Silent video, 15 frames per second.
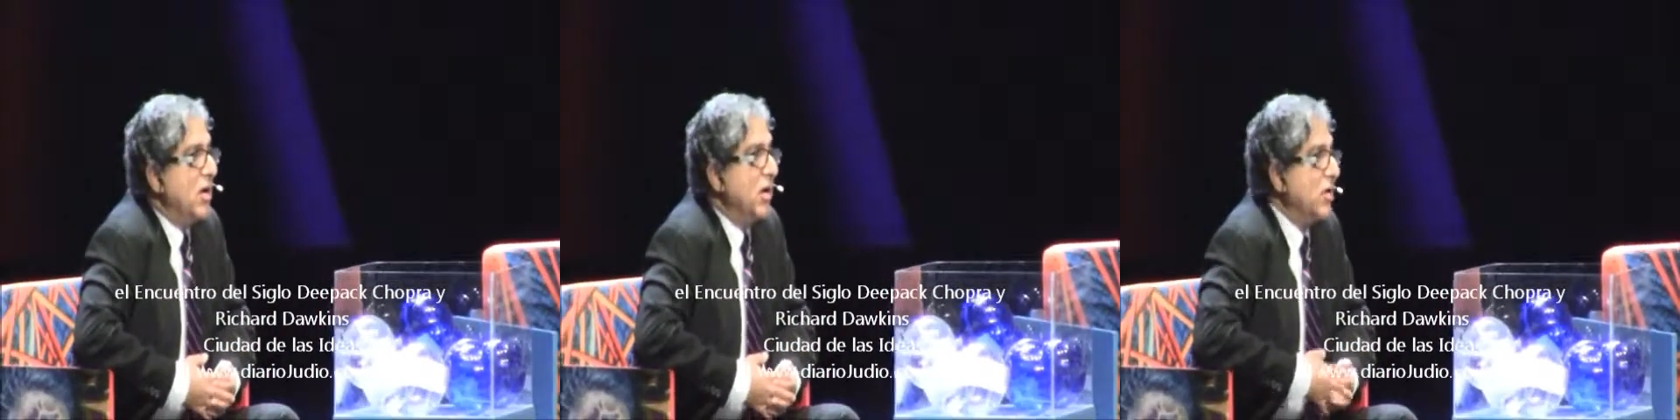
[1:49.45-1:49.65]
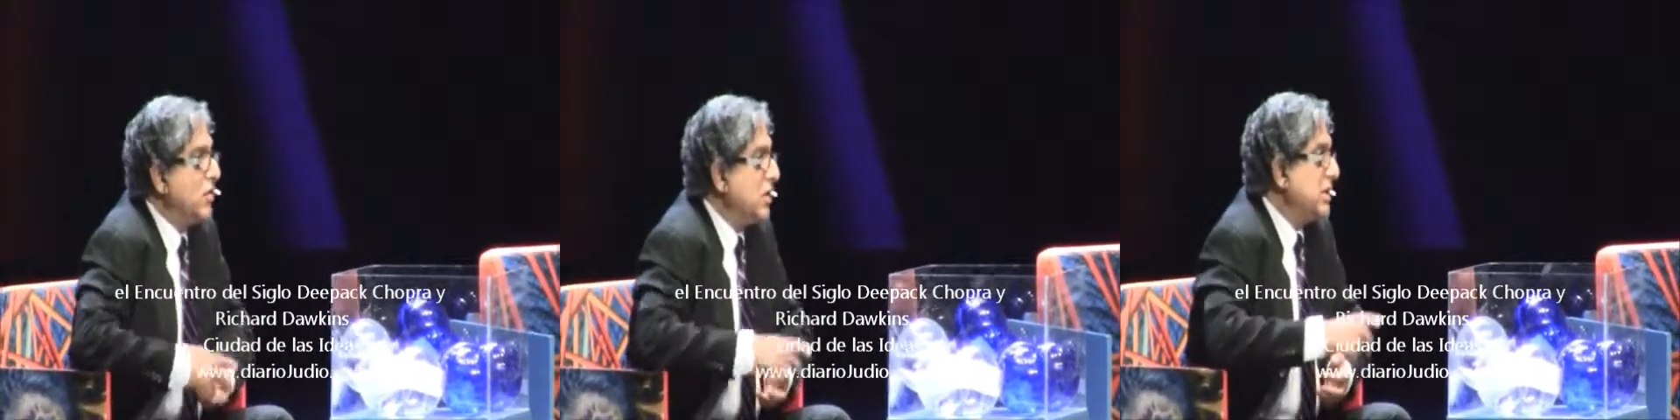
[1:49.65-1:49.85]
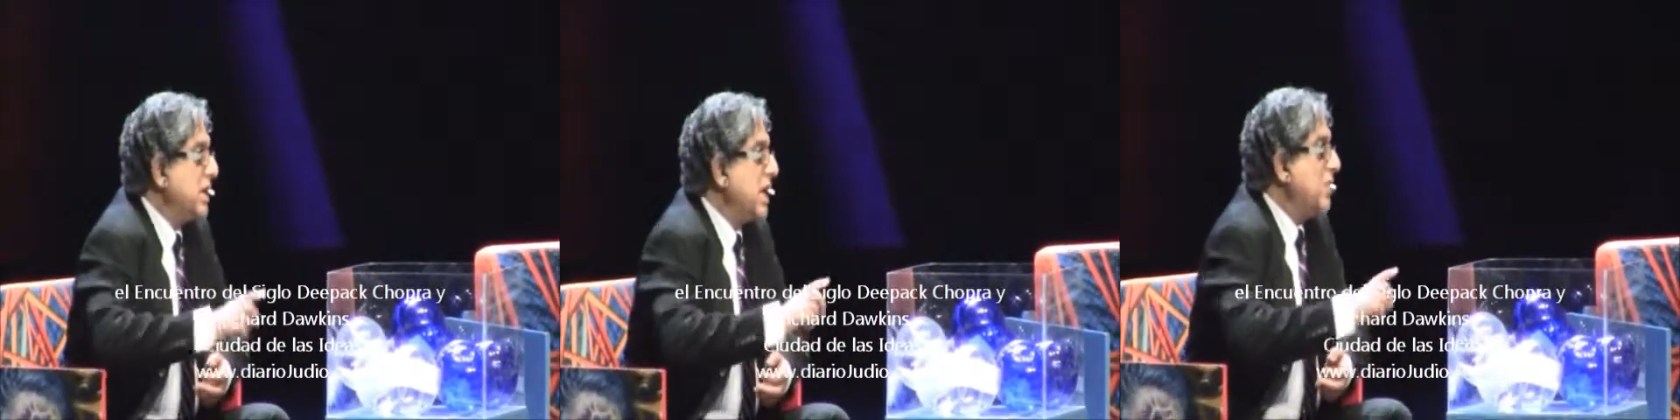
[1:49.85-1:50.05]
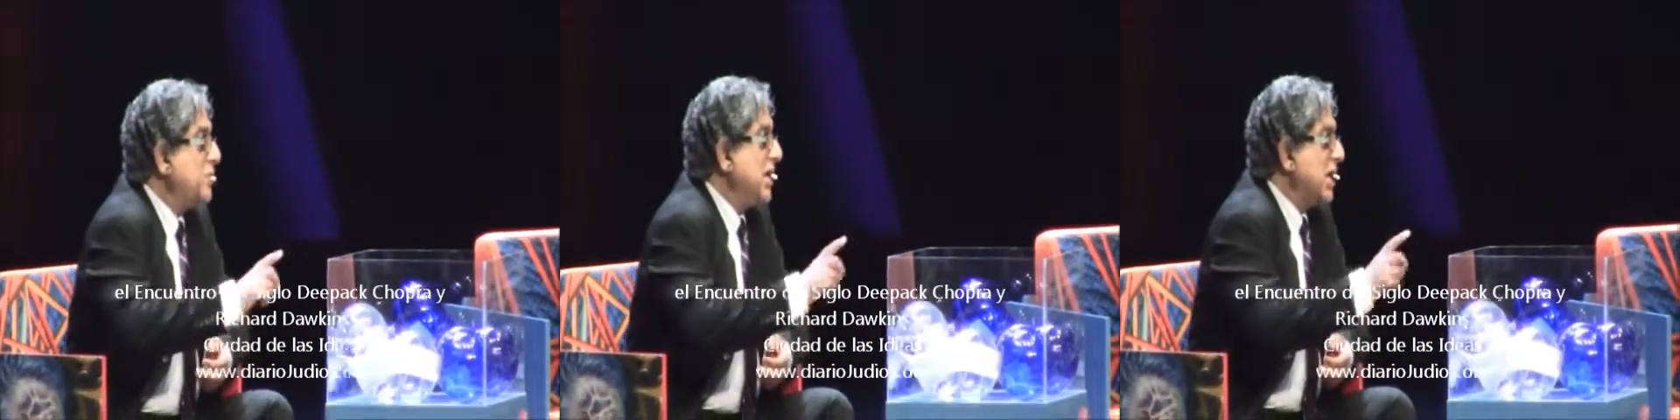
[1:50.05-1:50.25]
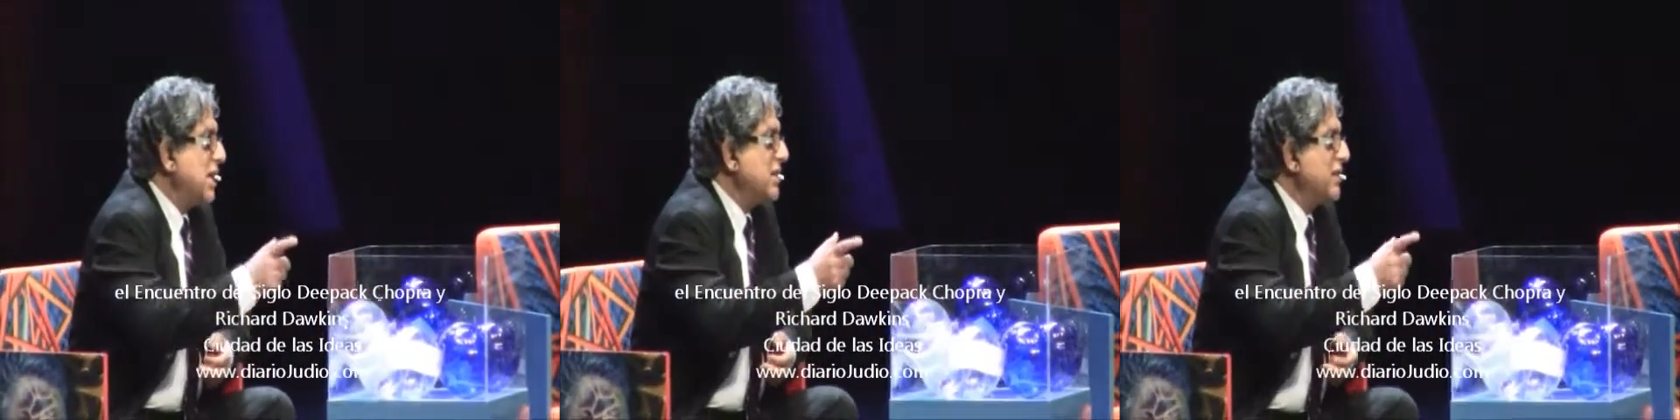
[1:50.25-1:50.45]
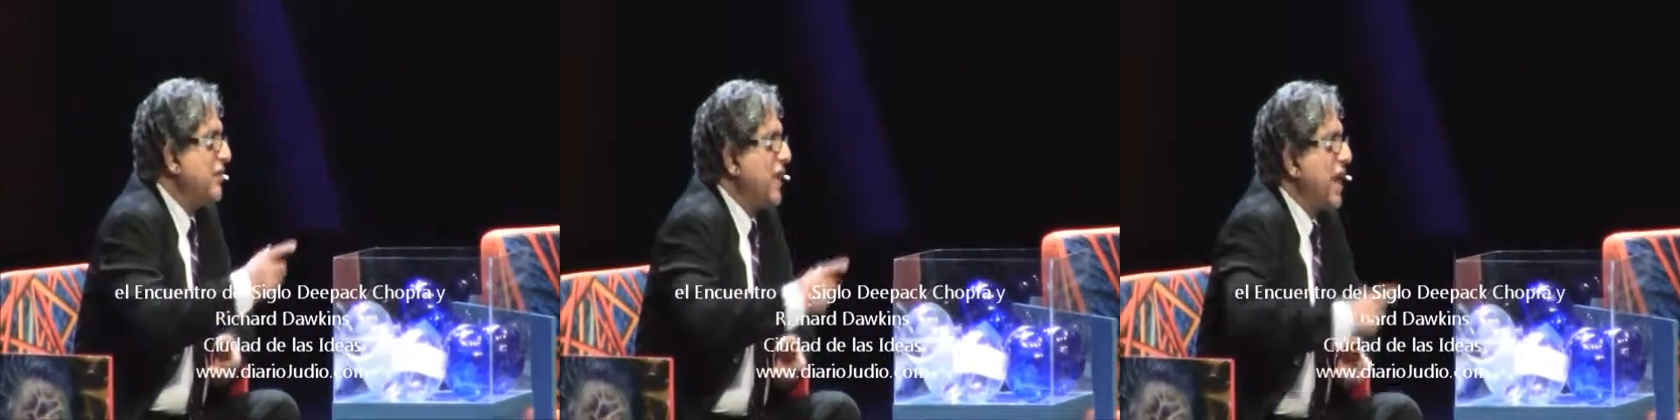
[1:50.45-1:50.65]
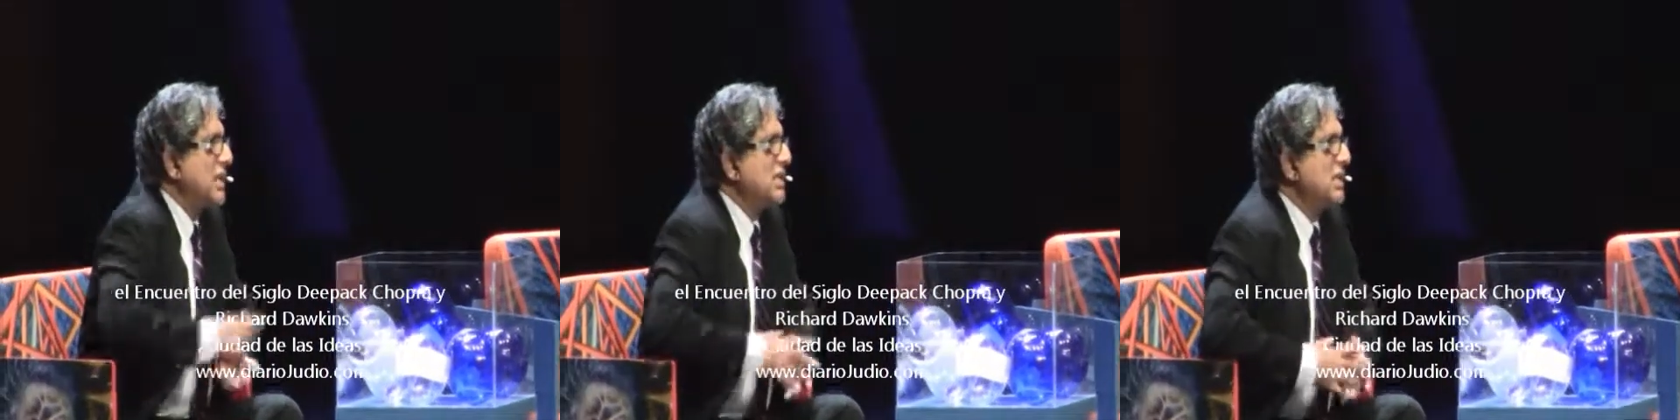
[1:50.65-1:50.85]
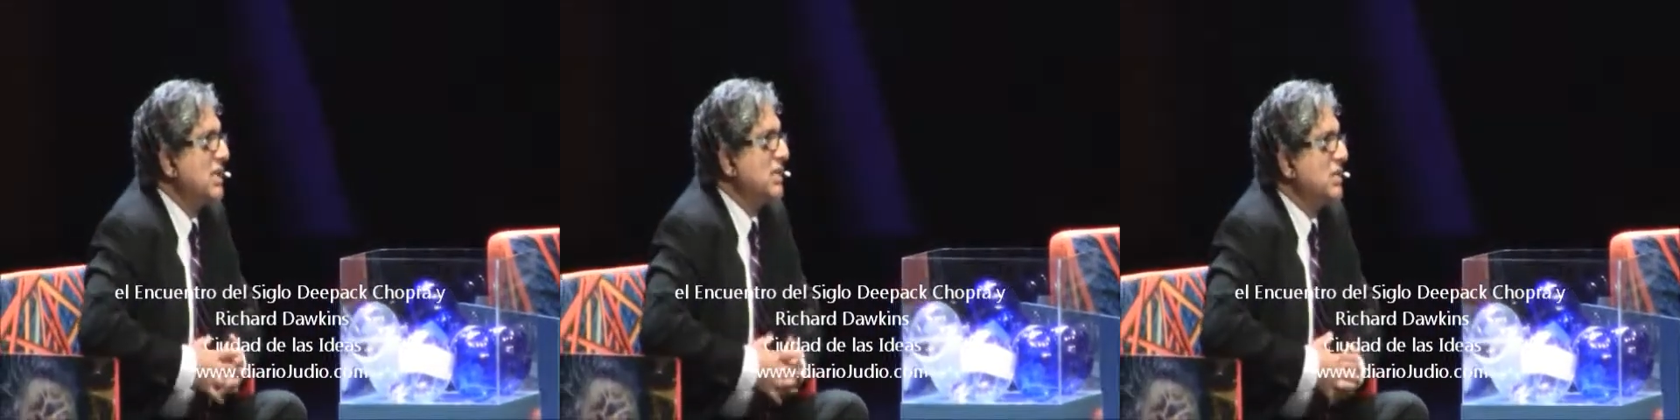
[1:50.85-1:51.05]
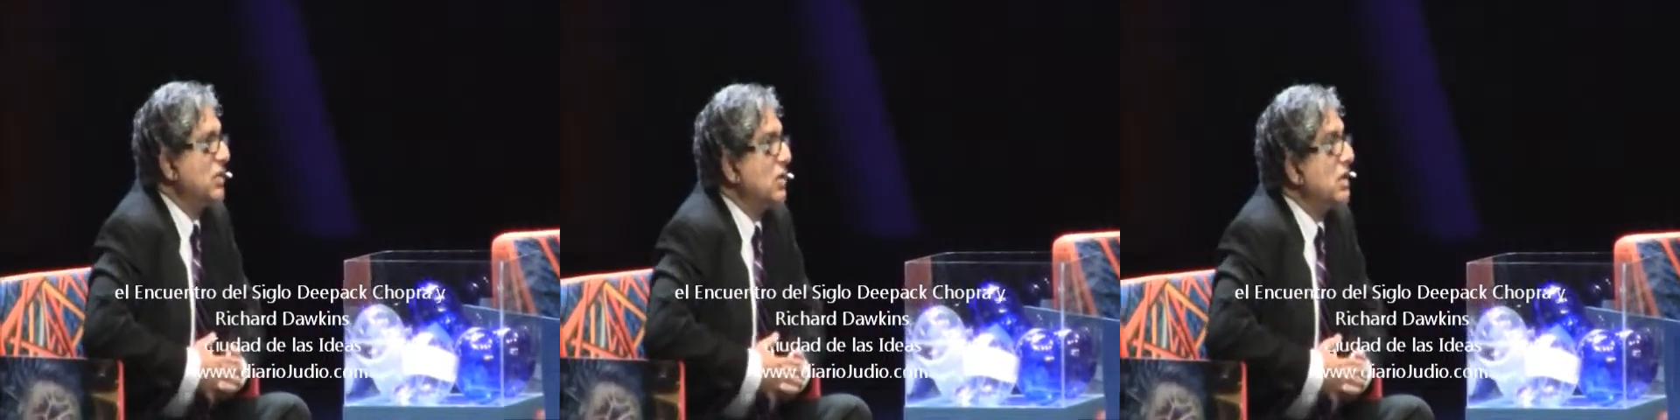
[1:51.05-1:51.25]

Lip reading: Or could there be other factors?